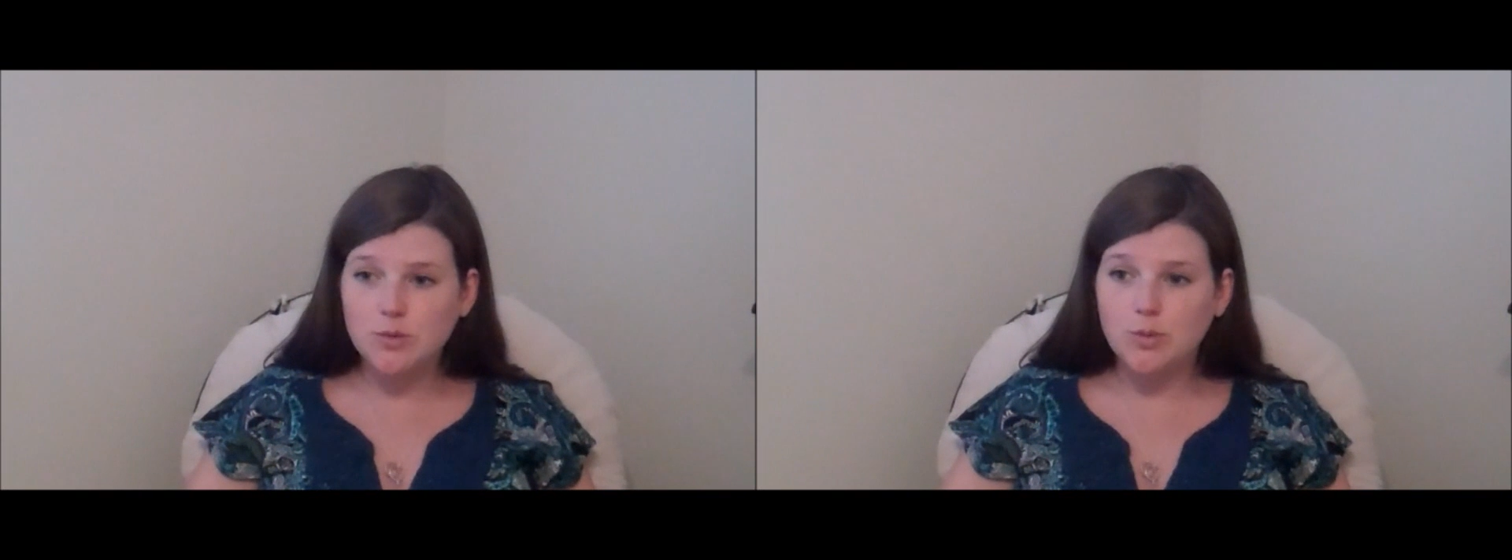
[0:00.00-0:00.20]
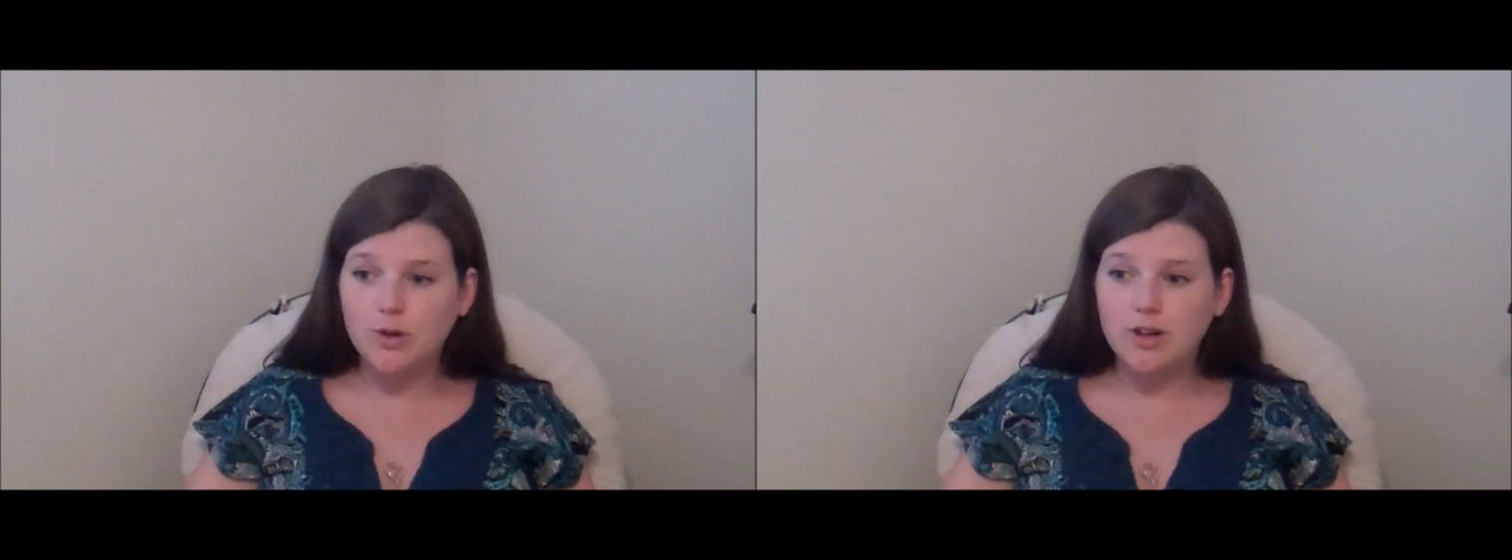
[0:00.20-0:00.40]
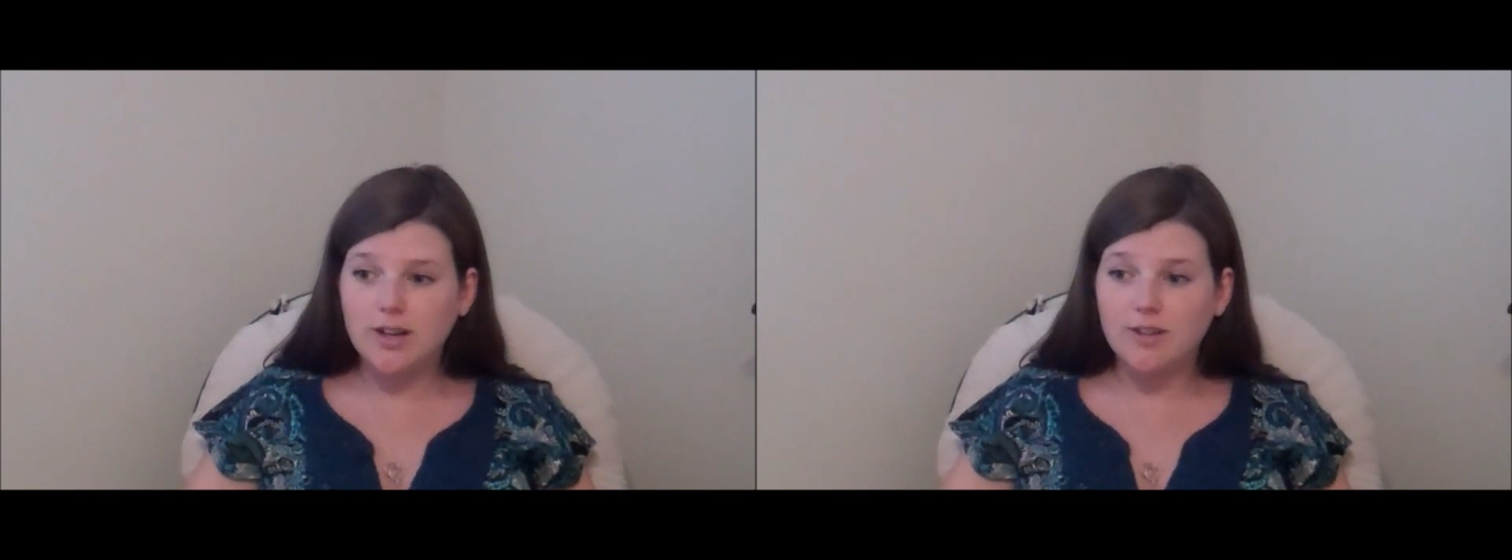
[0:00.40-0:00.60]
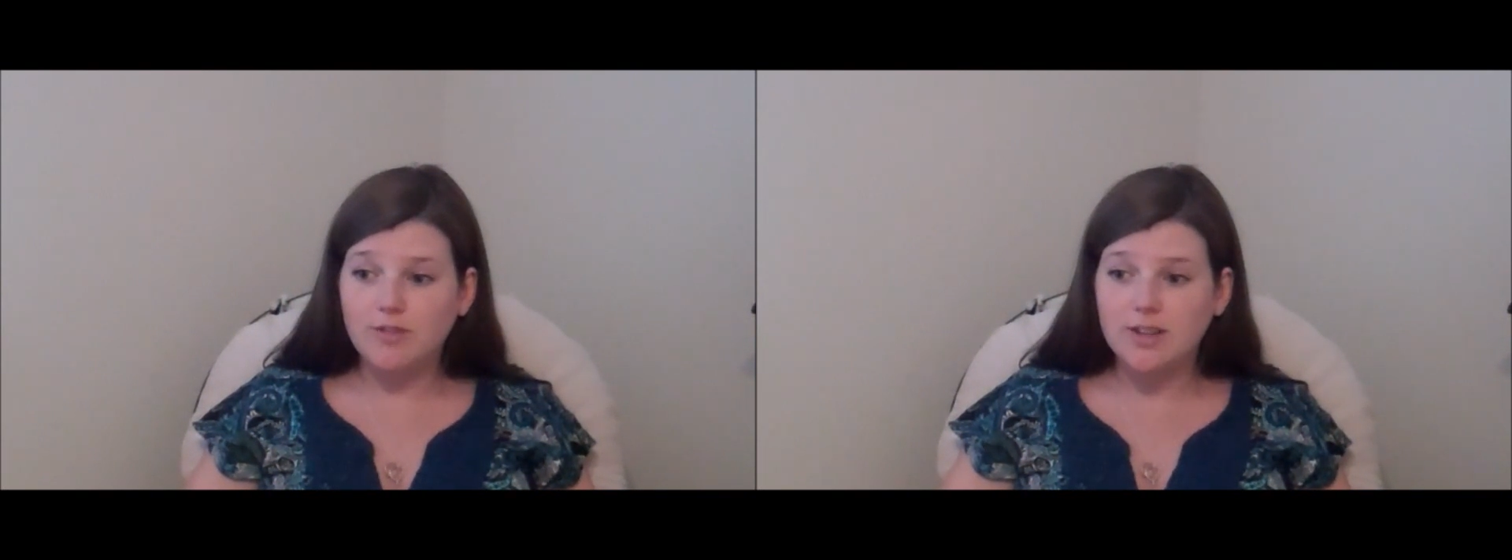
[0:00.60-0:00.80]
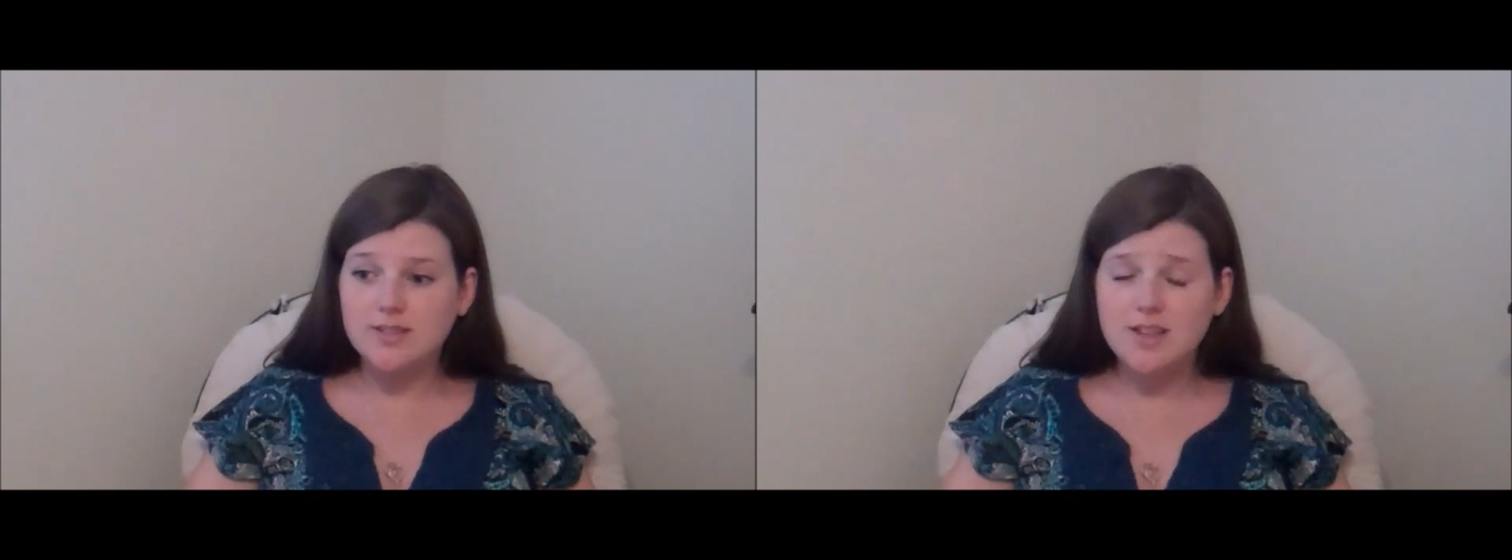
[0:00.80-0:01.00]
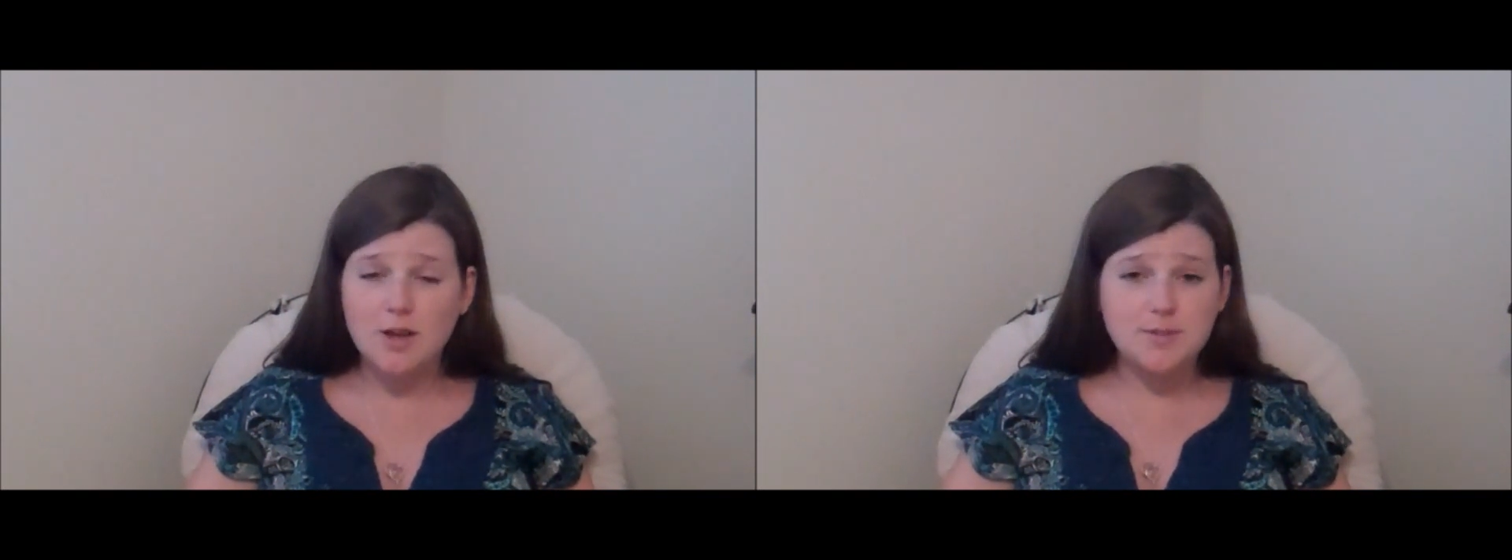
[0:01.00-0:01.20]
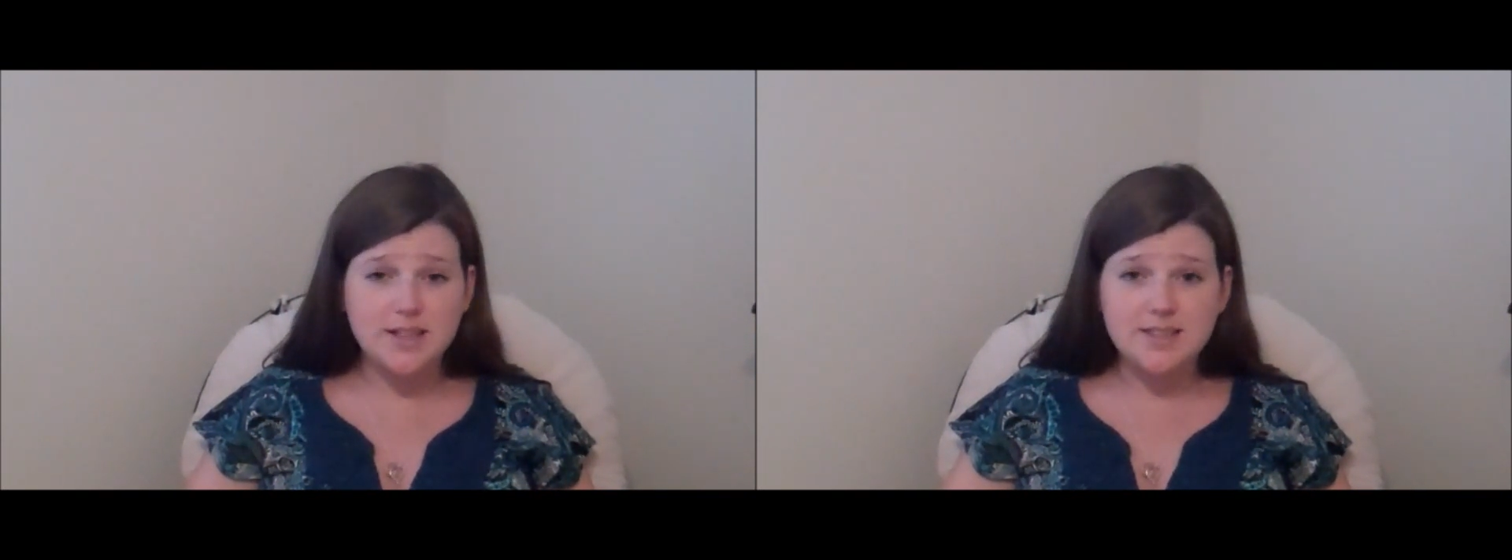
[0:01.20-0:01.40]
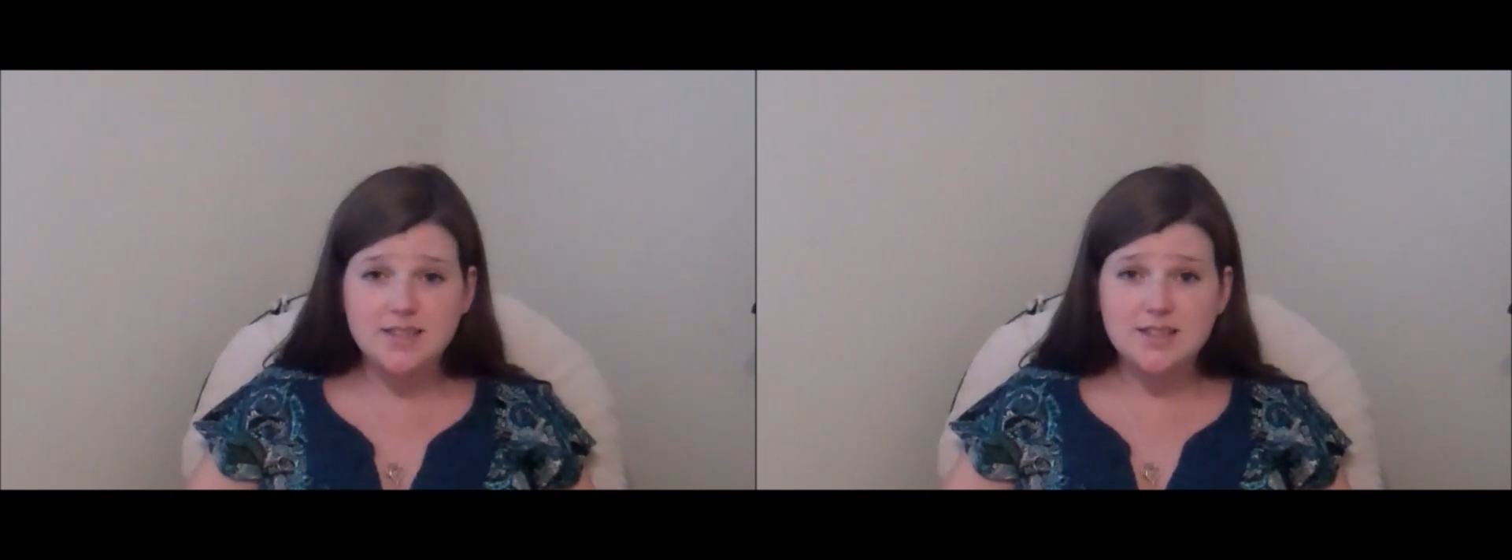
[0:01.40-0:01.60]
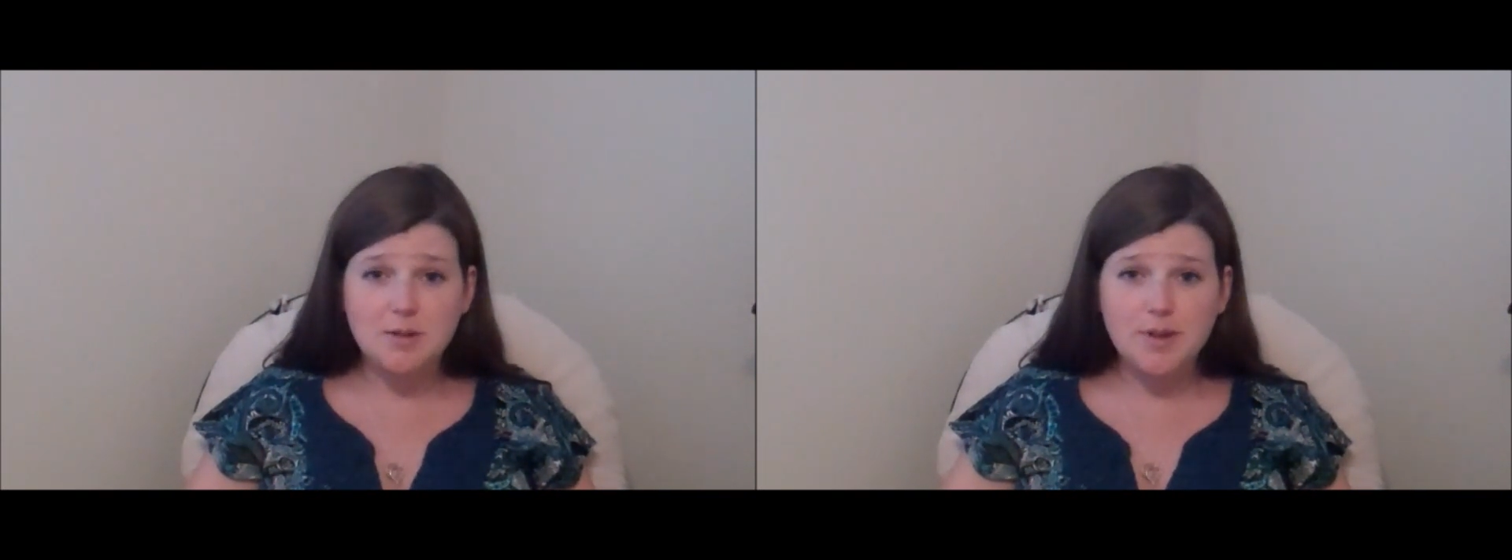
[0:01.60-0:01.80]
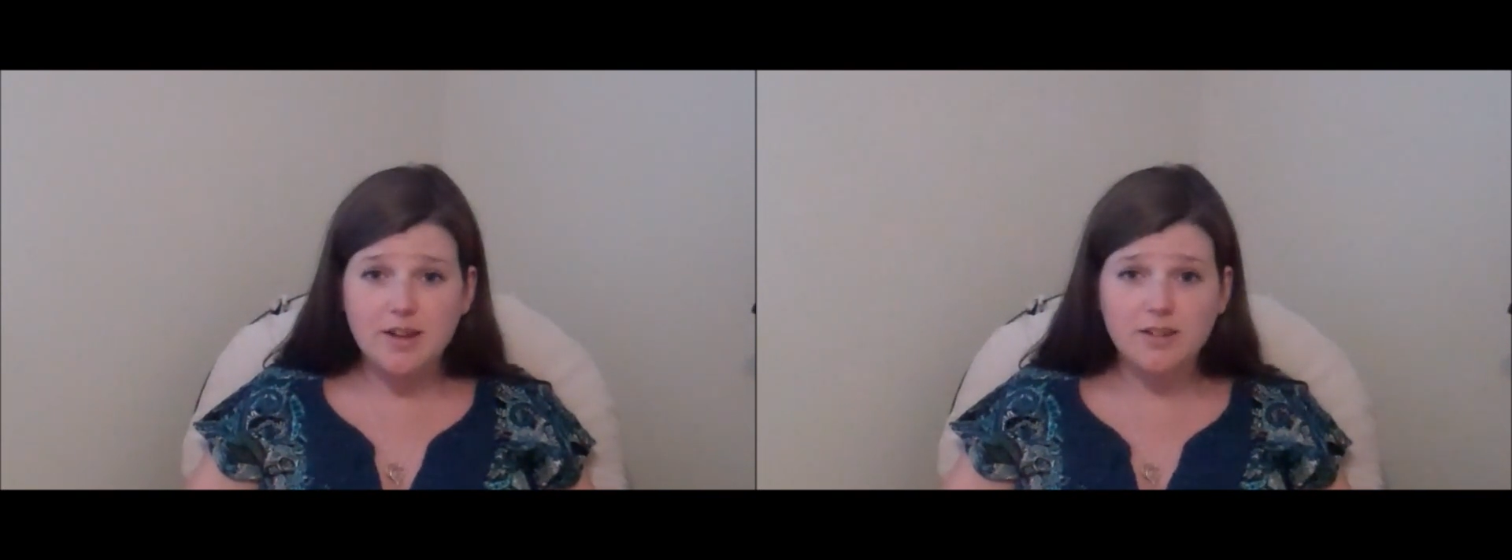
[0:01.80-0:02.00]
or if it's upset
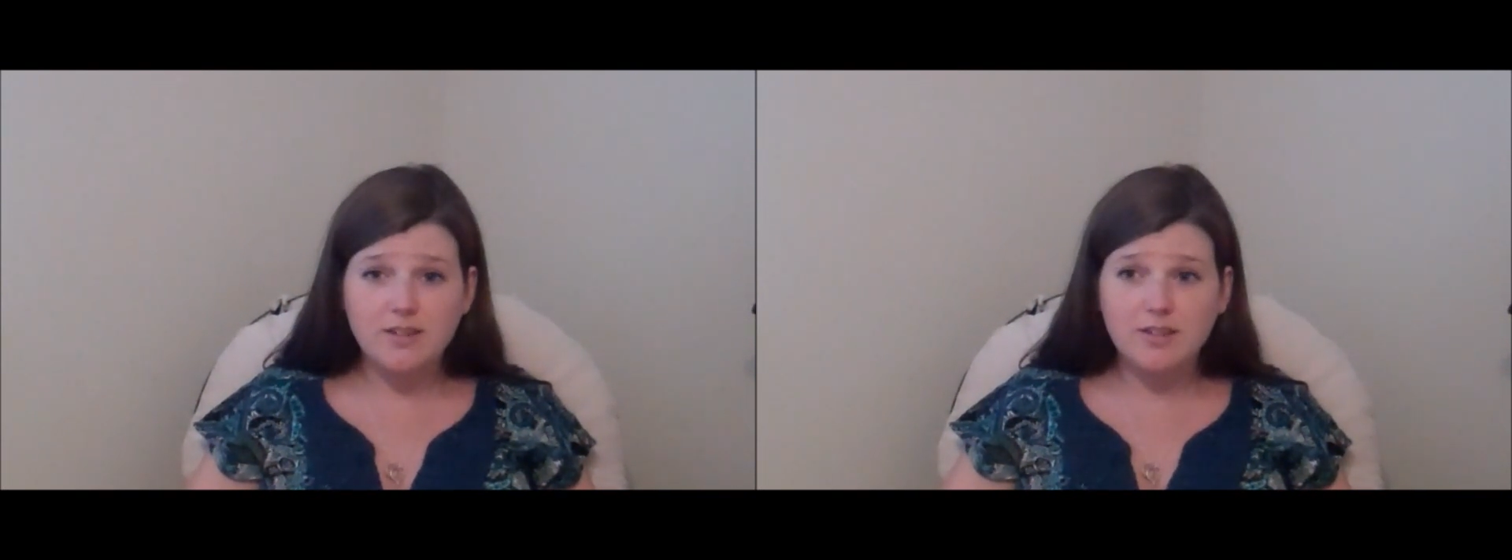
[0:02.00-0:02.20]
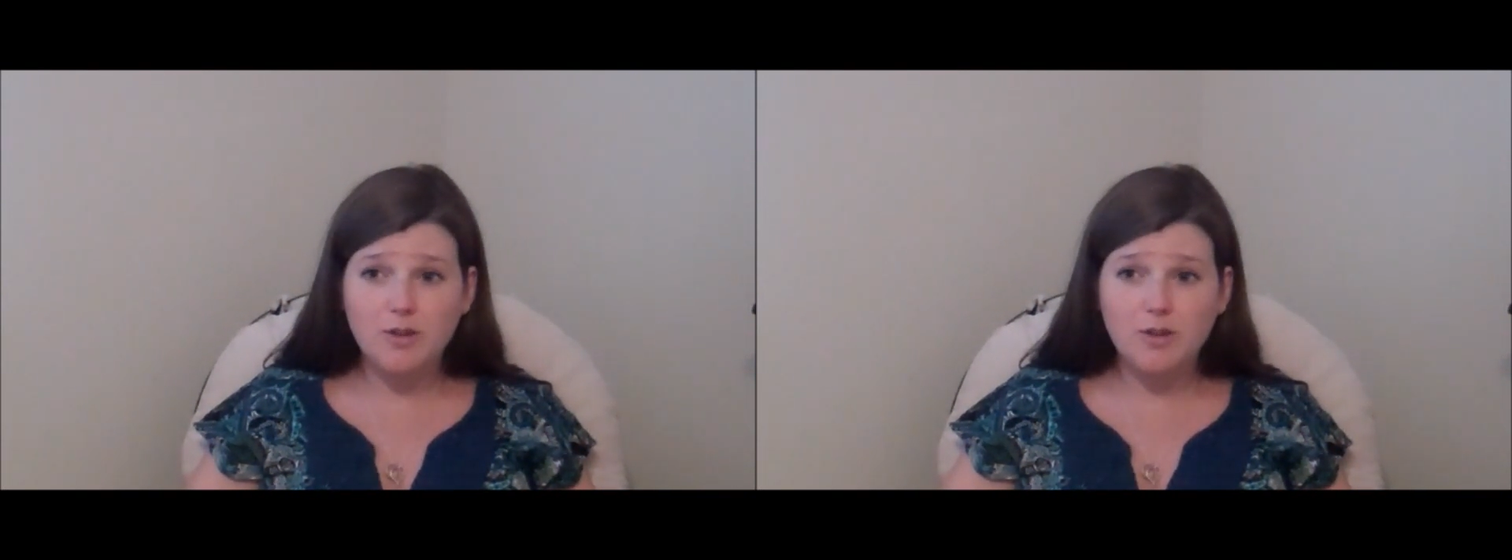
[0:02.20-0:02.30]
stomach